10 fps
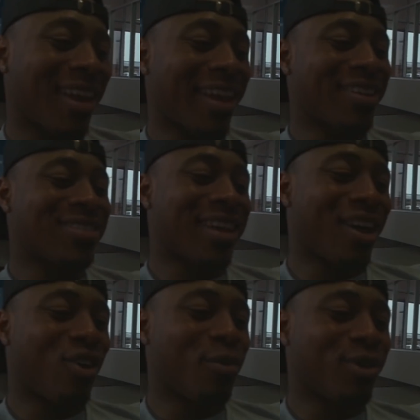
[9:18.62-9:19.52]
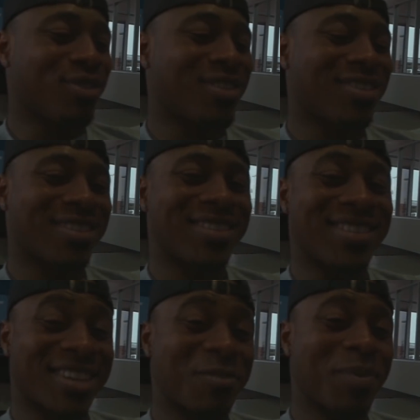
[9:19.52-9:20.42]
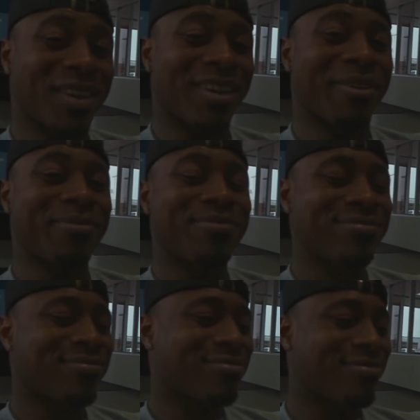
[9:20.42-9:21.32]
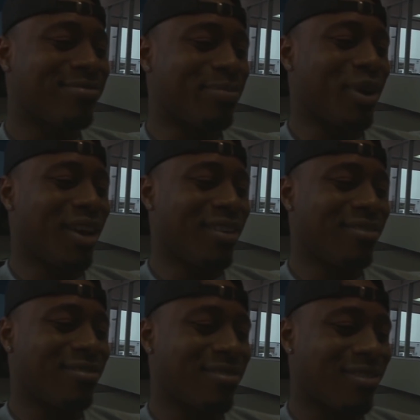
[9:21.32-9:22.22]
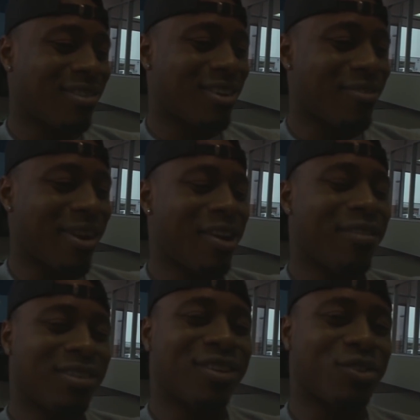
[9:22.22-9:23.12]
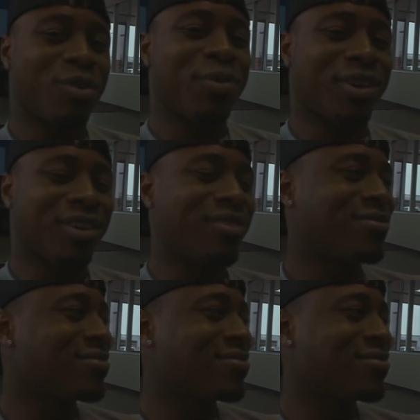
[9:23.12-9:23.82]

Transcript: and it's now almost 6 p.m. But right now everything's going pretty good.